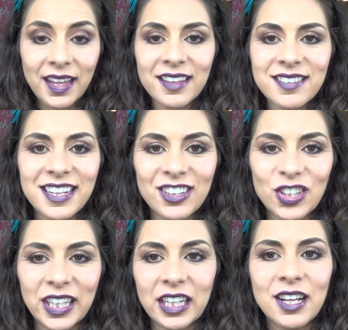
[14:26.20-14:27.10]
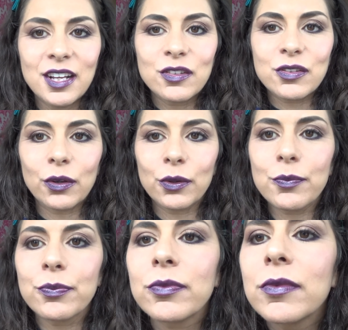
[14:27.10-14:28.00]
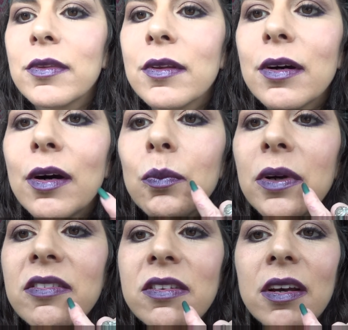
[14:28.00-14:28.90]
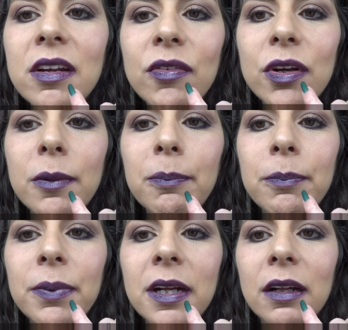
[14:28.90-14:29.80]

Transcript: How's that looking? So on one side I've got a bit of